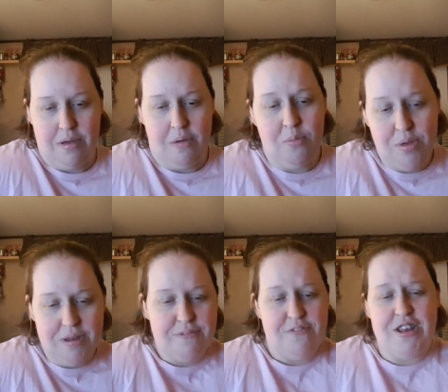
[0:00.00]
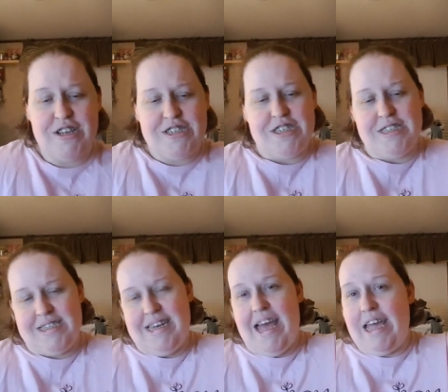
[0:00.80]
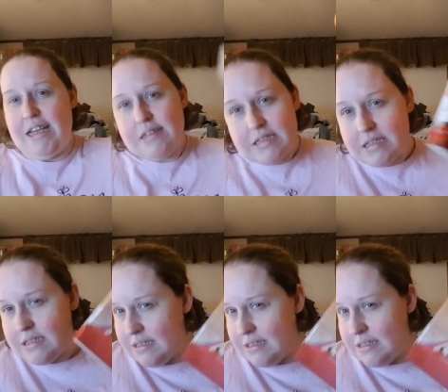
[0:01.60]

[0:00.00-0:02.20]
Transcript: I want to finish it tonight,